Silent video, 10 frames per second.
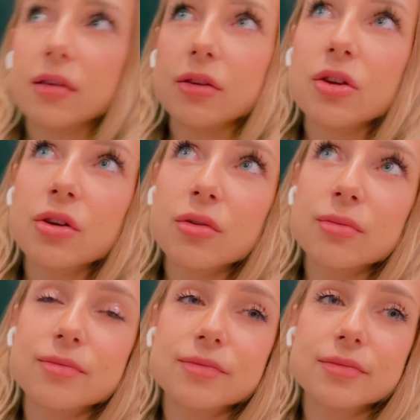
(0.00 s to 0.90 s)
you
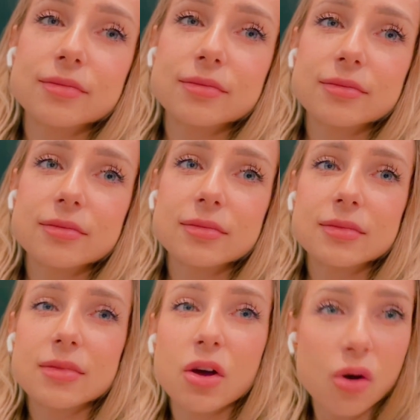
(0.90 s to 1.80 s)
know,
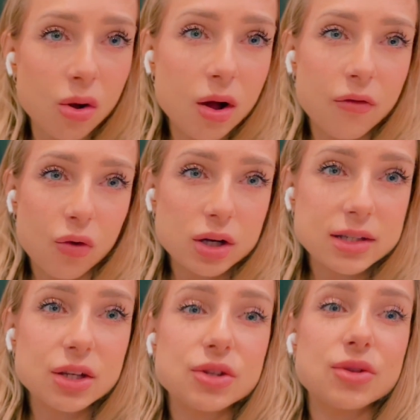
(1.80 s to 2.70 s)
the goal, of
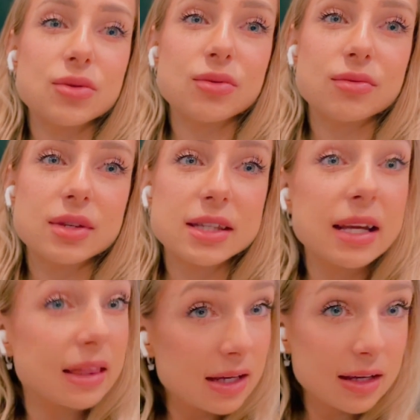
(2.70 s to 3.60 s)
course, is to
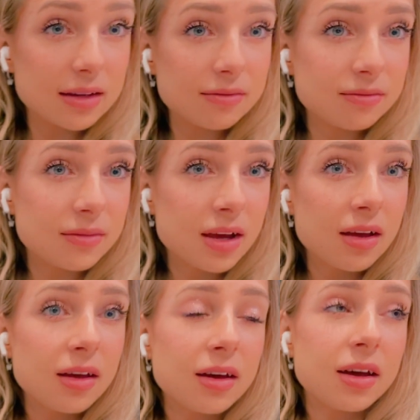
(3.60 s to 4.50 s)
stay lean
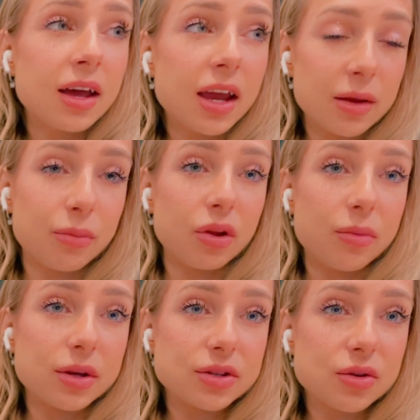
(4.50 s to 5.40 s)
and so
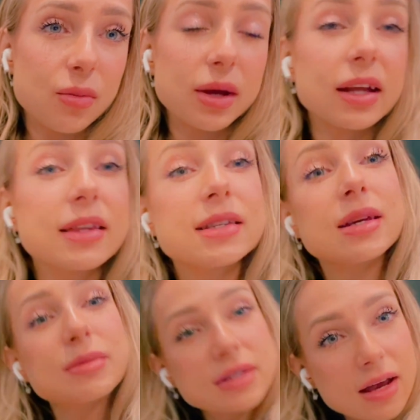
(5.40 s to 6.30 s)
forth. But at the
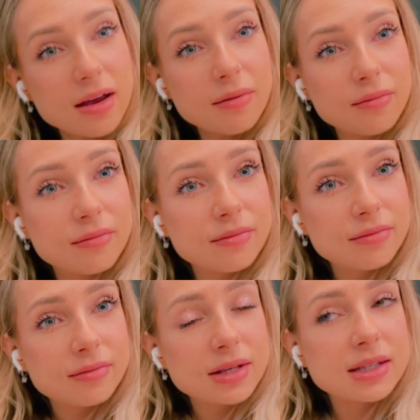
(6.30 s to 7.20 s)
same time,
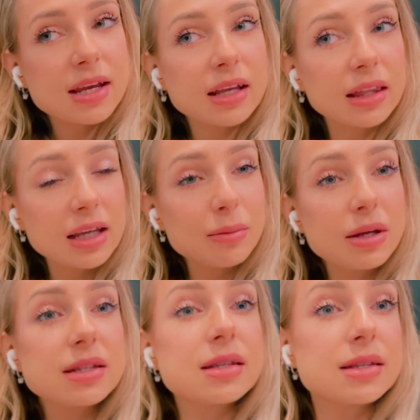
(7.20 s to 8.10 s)
staying lean
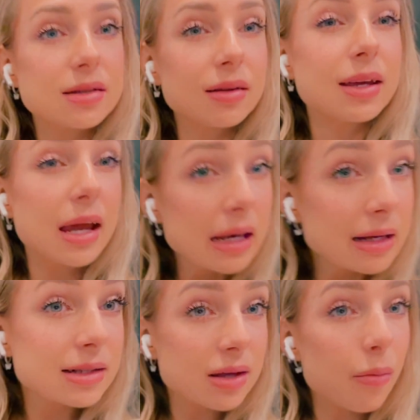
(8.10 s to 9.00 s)
means still
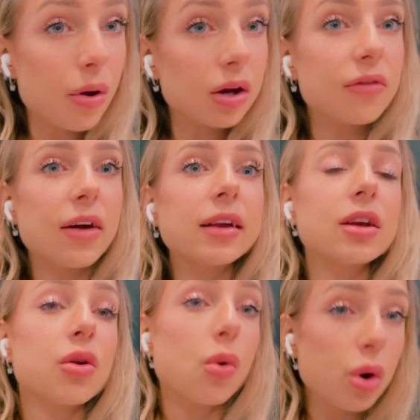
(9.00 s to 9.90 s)
gaining some body
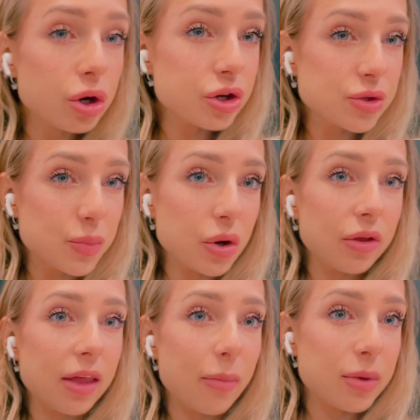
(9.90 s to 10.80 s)
fat in order to put
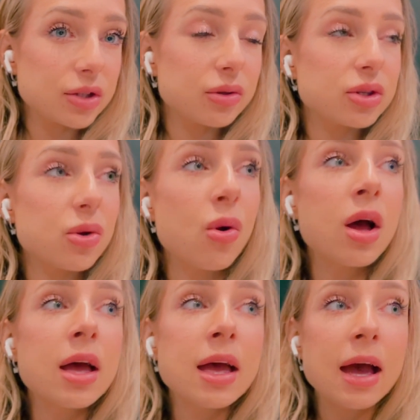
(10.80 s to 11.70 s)
on that muscle.
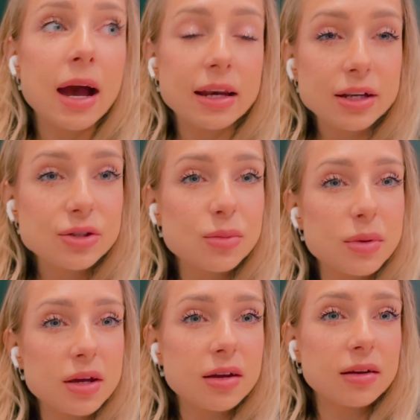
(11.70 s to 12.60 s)
So I need to
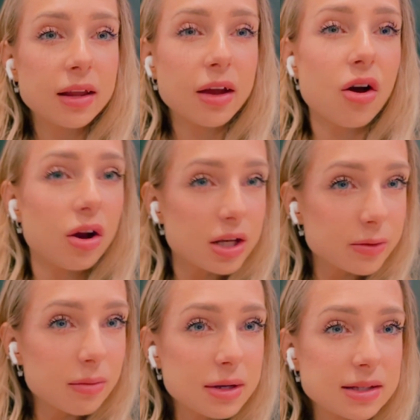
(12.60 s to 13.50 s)
be like
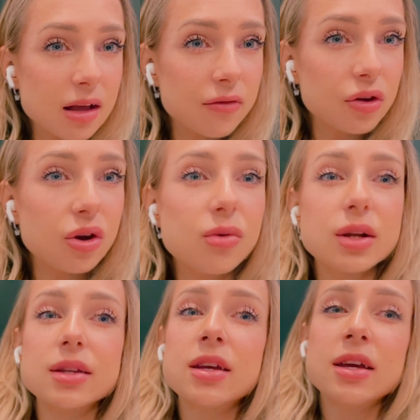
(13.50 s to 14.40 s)
honest with myself, you know,
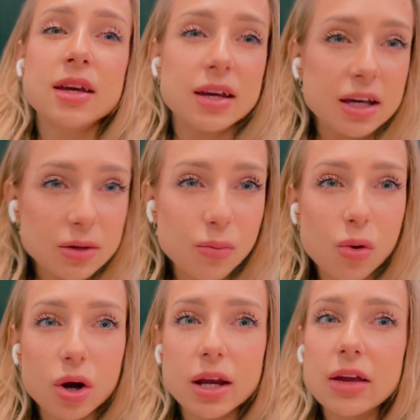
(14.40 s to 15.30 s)
and eat
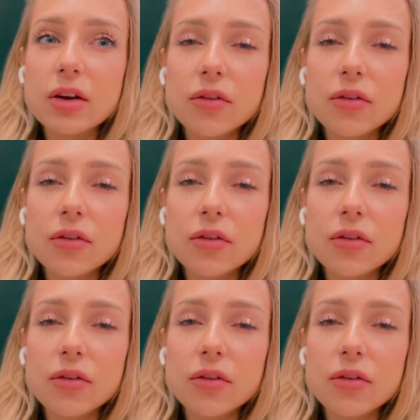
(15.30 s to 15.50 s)
more. Even